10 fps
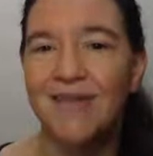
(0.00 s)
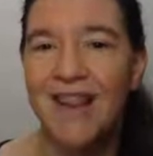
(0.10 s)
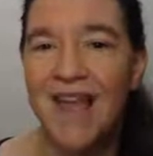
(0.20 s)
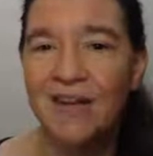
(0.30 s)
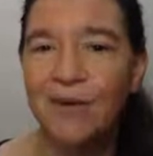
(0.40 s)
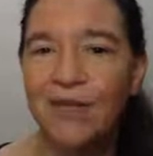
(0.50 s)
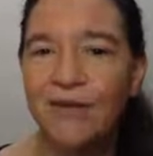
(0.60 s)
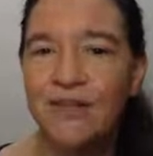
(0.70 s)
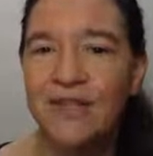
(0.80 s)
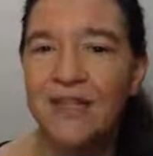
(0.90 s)
like what
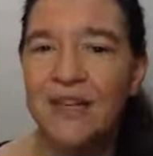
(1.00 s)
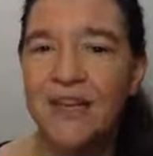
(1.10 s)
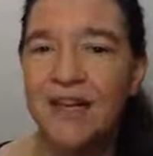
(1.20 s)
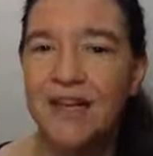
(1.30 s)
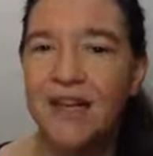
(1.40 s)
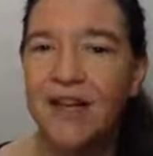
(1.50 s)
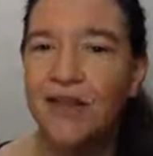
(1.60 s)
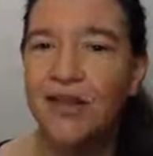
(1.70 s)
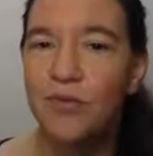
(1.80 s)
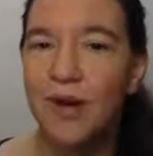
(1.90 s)
you've seen here,
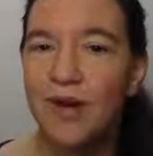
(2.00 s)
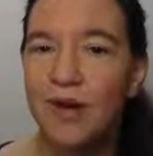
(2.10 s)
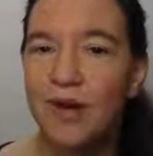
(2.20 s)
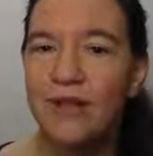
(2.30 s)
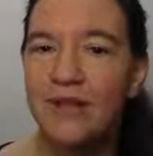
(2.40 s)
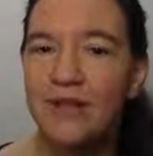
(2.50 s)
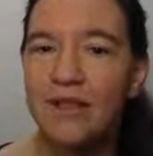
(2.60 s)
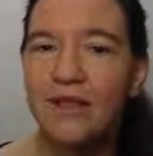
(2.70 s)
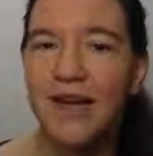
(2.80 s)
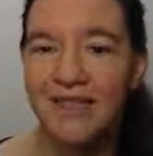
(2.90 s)
you might want to
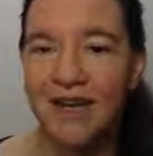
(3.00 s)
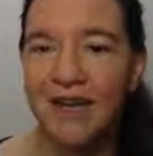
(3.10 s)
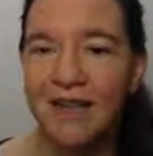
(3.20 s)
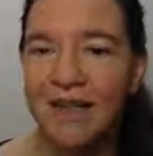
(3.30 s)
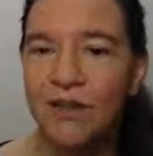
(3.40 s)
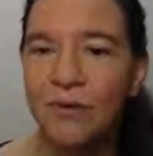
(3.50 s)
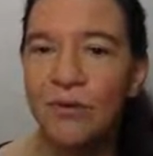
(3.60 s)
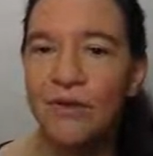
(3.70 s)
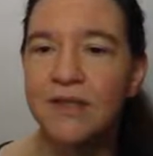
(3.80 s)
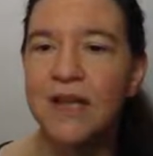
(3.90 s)
consider attending that
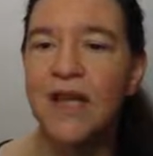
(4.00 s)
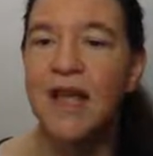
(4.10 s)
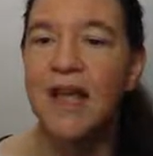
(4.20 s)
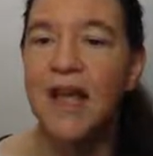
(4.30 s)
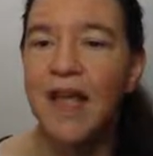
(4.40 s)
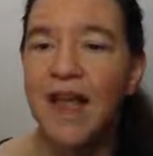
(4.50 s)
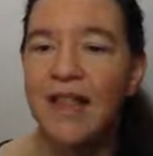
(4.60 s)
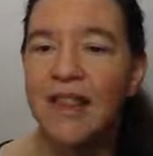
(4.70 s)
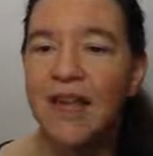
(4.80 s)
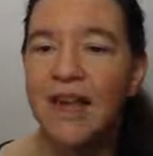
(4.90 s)
course
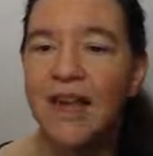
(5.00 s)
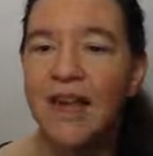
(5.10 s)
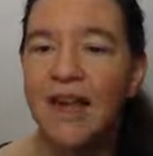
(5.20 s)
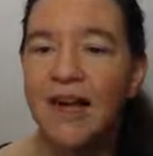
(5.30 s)
and then